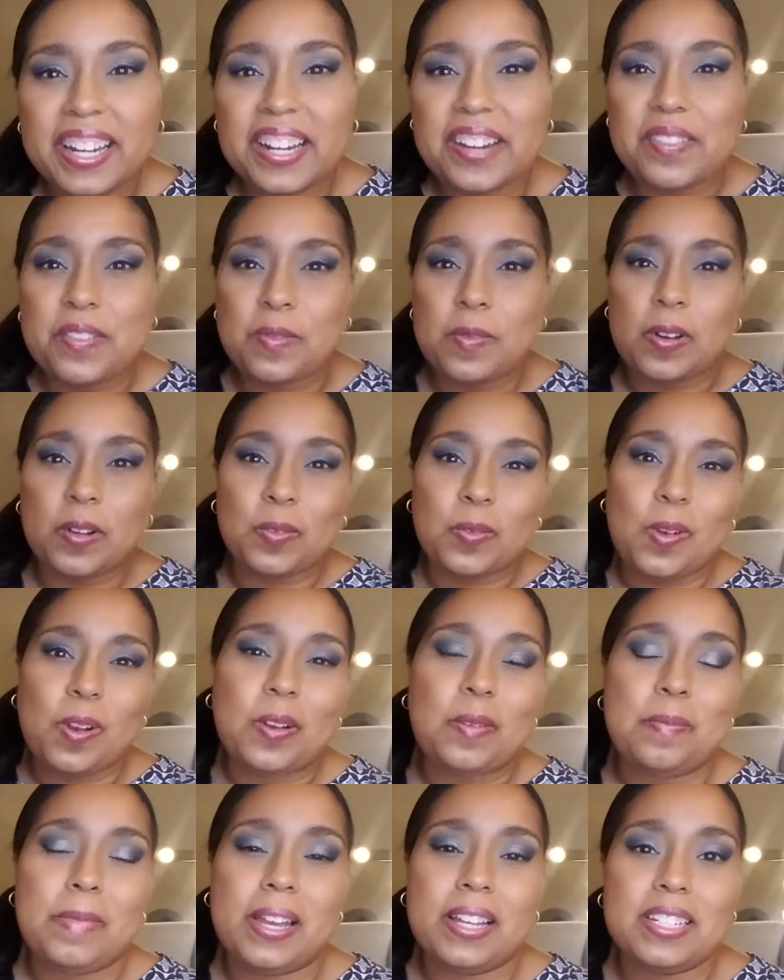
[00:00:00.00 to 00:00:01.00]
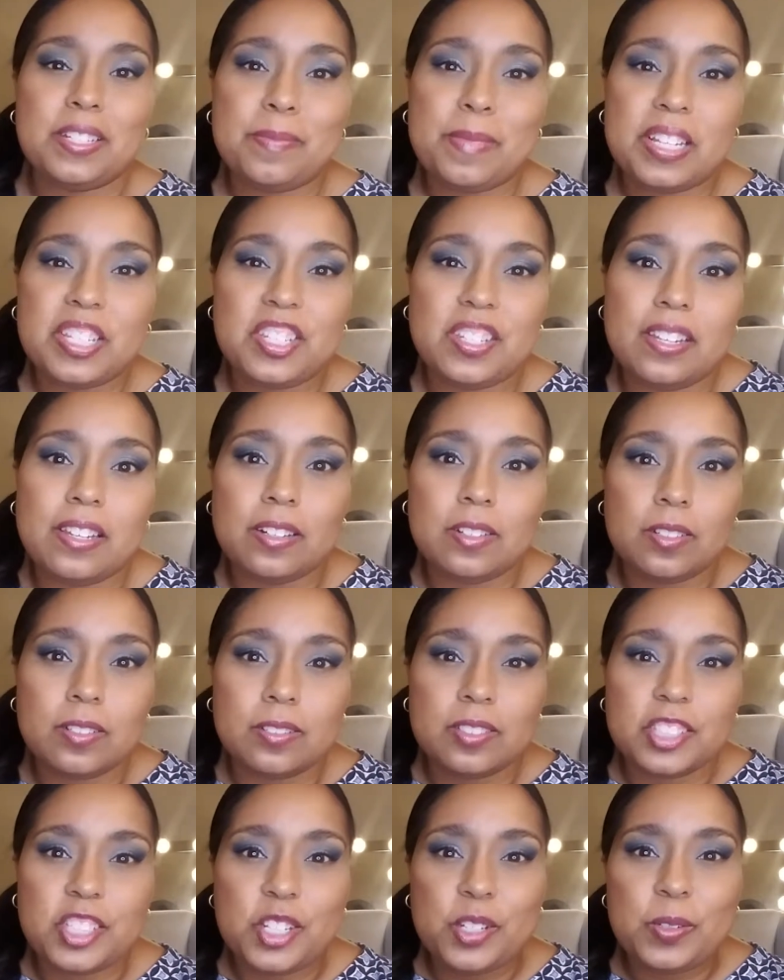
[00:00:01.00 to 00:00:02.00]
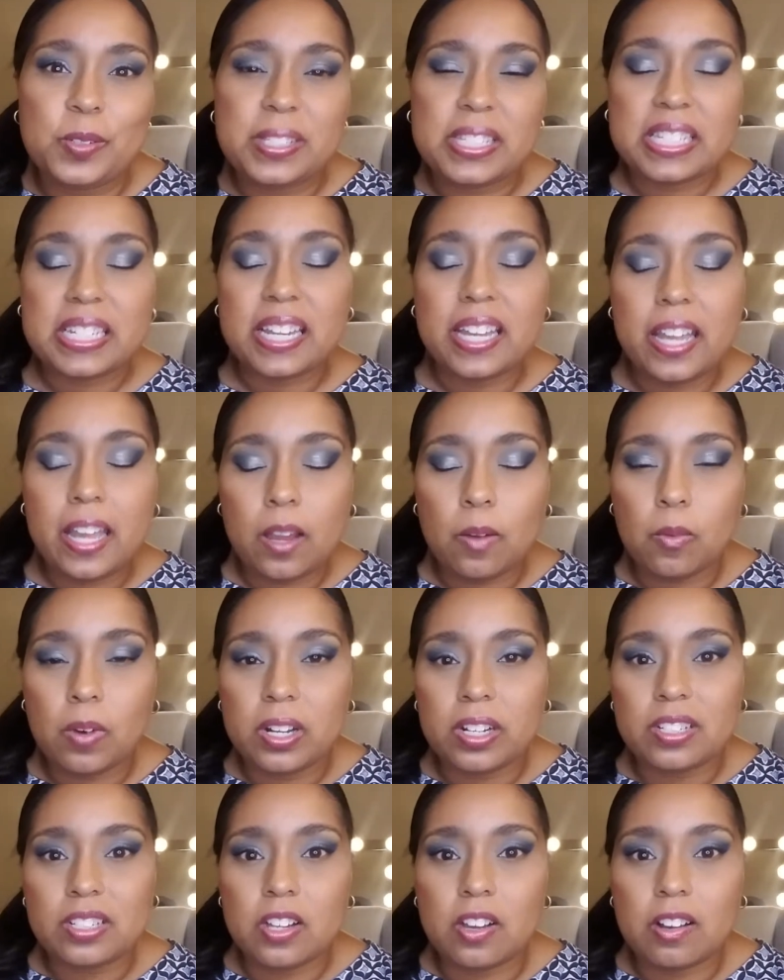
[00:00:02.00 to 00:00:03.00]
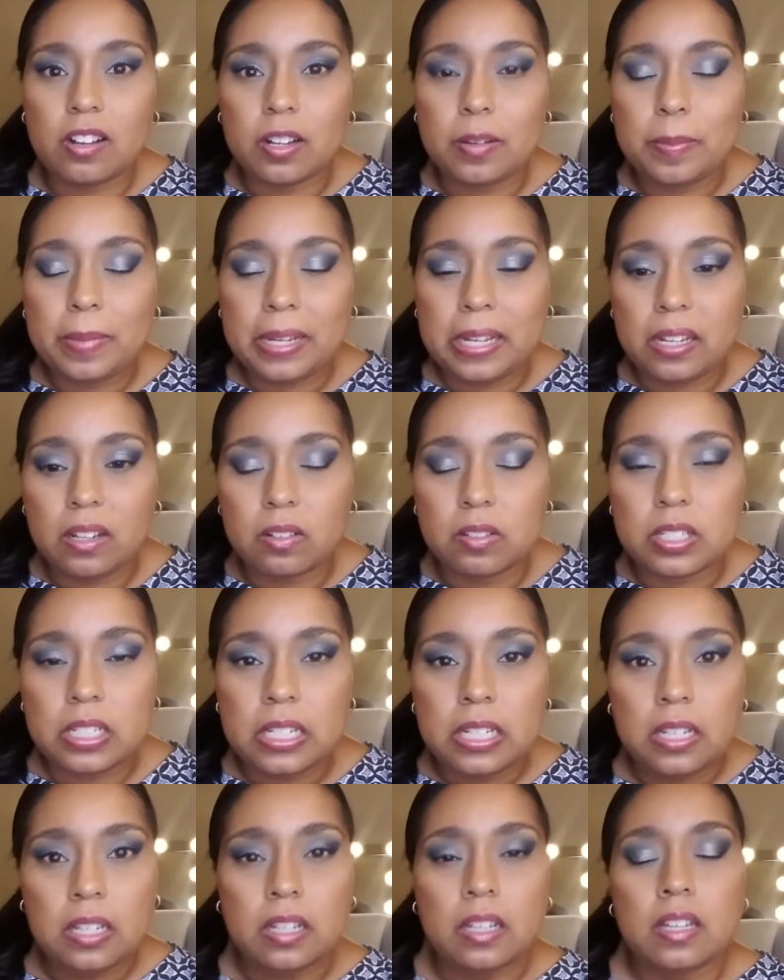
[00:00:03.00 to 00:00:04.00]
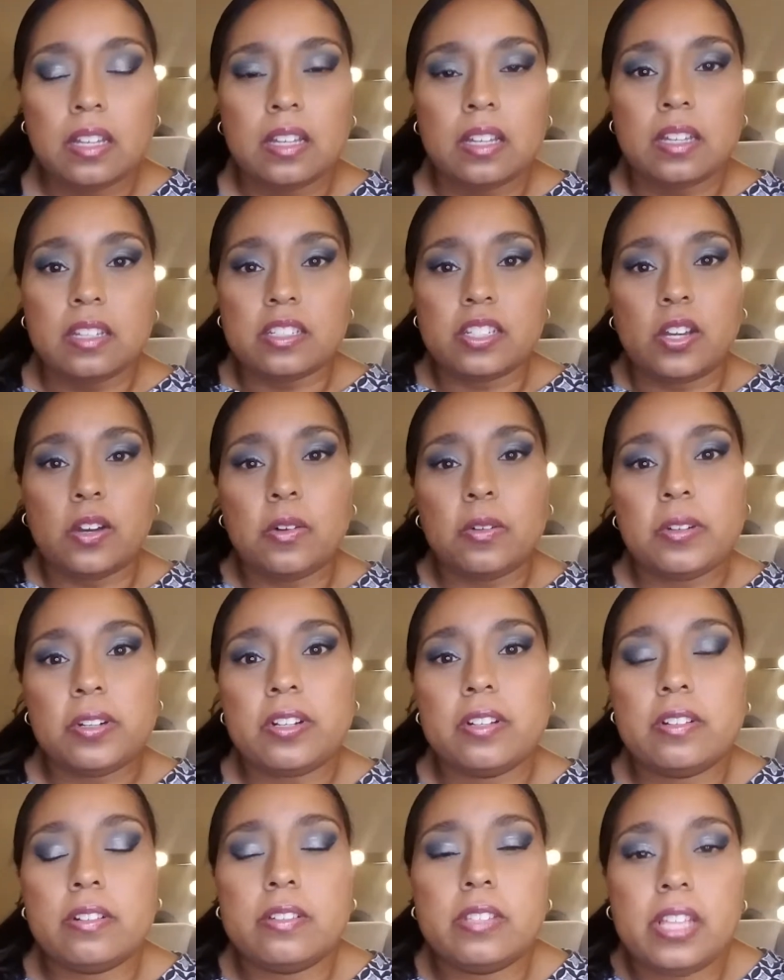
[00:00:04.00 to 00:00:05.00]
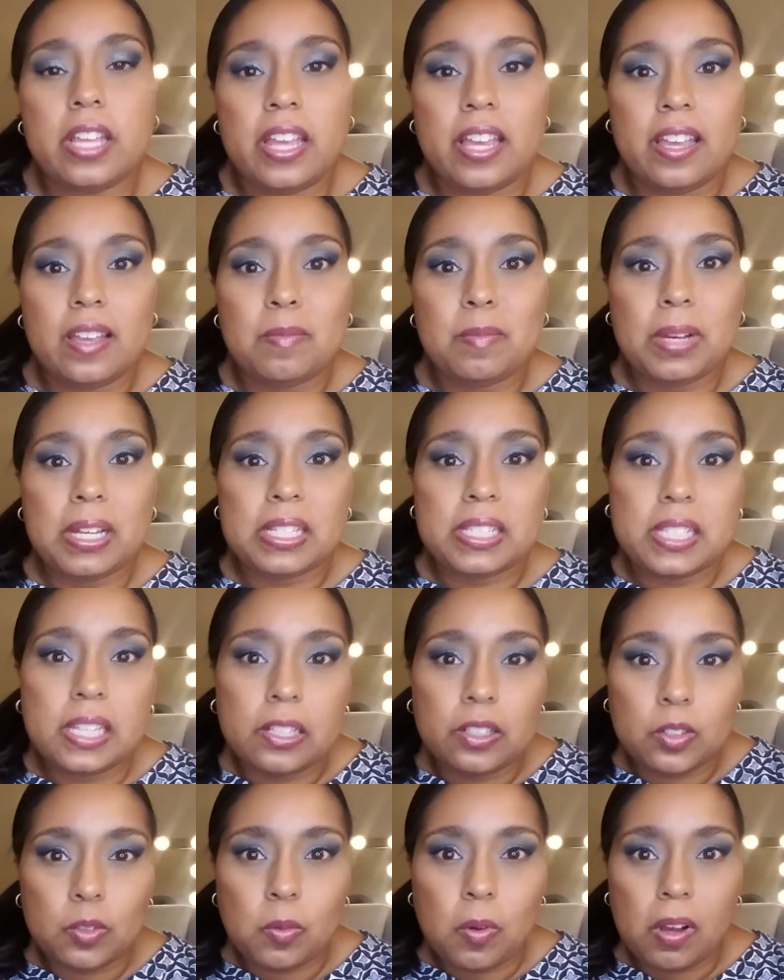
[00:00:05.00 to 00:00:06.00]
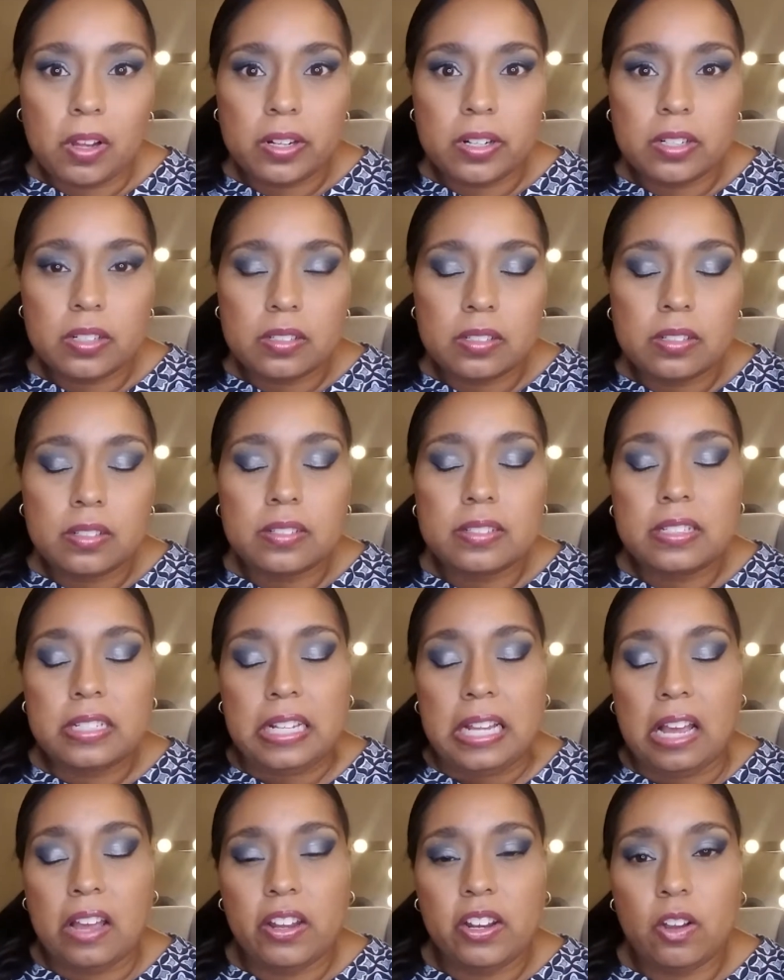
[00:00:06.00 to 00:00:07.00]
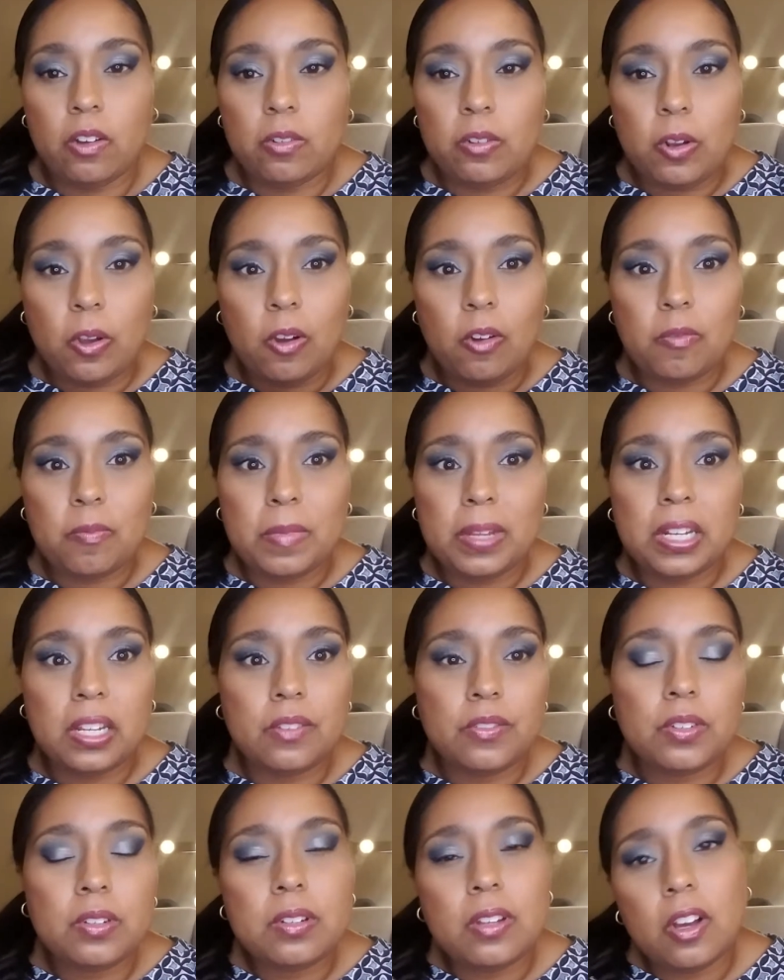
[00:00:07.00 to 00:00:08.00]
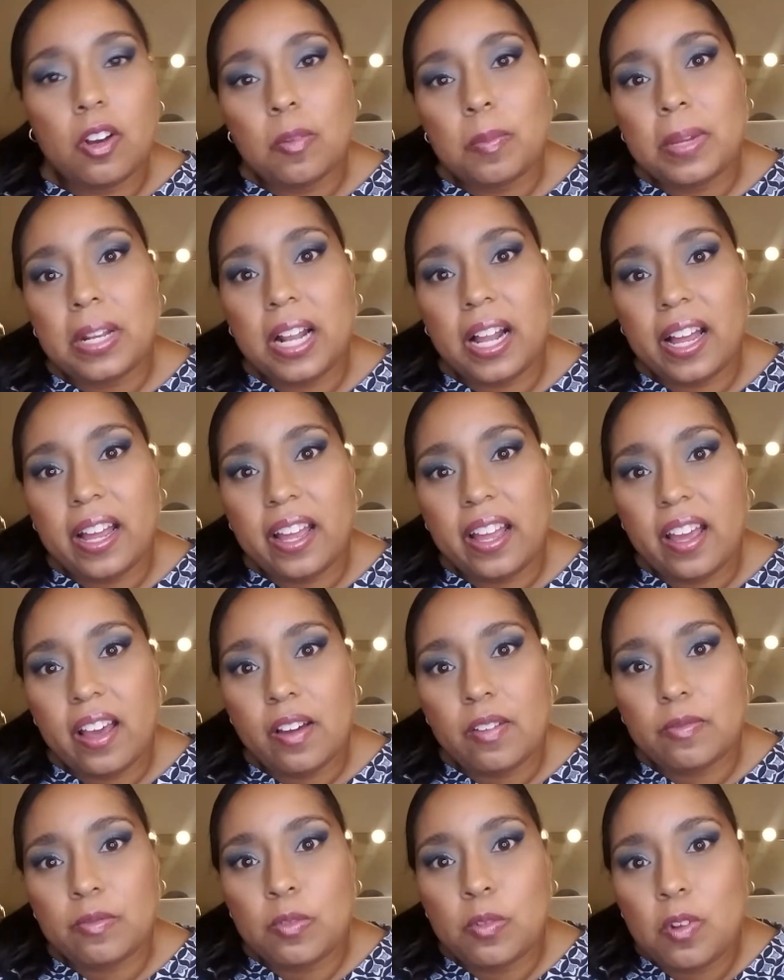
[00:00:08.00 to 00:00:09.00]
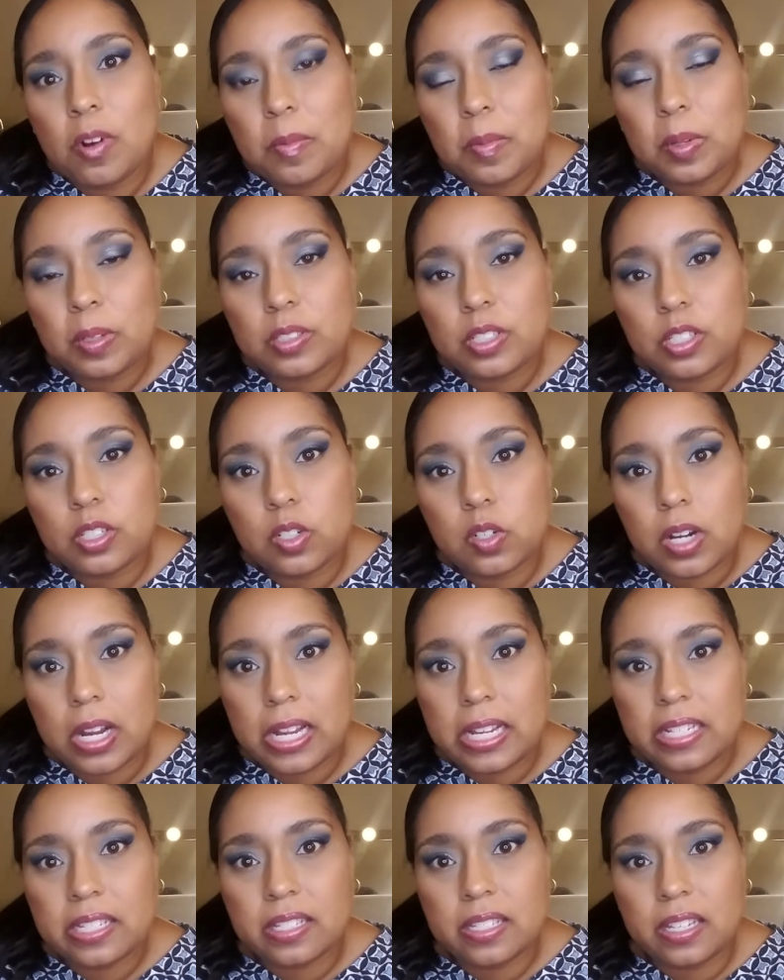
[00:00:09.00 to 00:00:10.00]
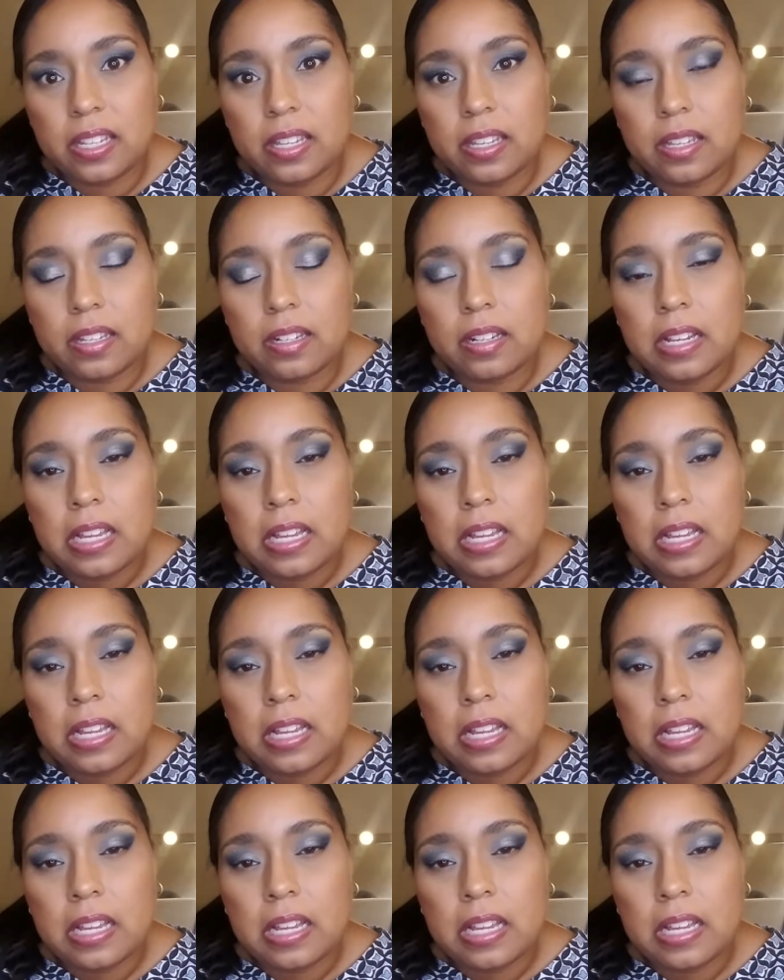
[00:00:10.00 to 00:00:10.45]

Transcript: everyone, welcome back to my channel. So today I want to talk about toners and micellar water. Now I don't know if many of you know, but I have normal to dry skin.